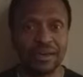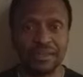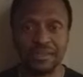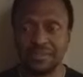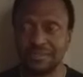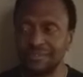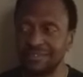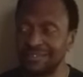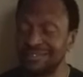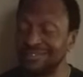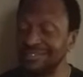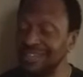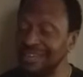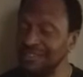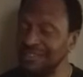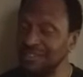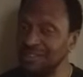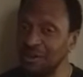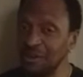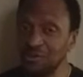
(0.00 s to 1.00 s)

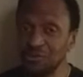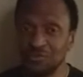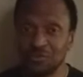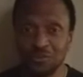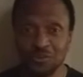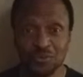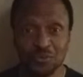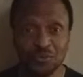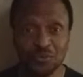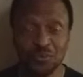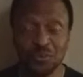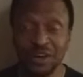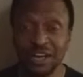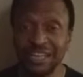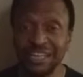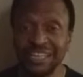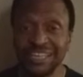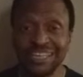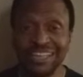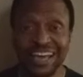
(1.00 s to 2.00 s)
16th notes, 1
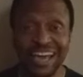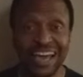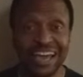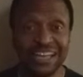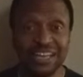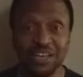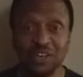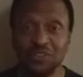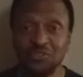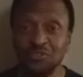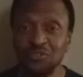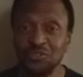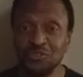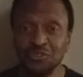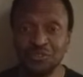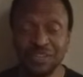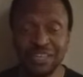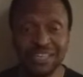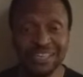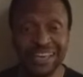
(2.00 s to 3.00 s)
E and a
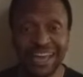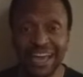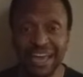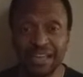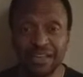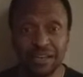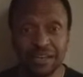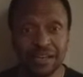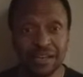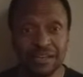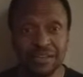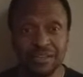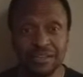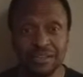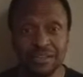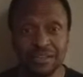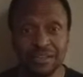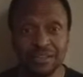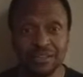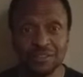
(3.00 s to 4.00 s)
2 E and a.
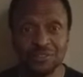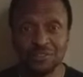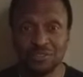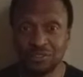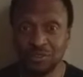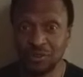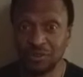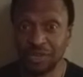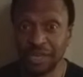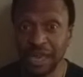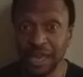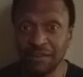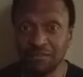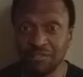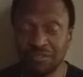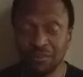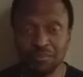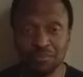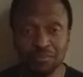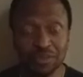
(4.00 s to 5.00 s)
You still count
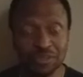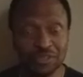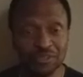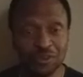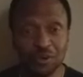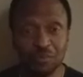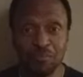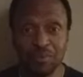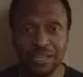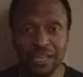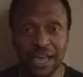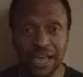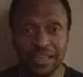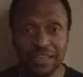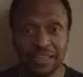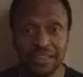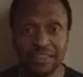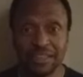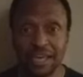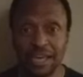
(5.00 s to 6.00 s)
them, but don't play
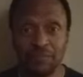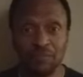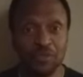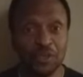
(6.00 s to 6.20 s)
anything.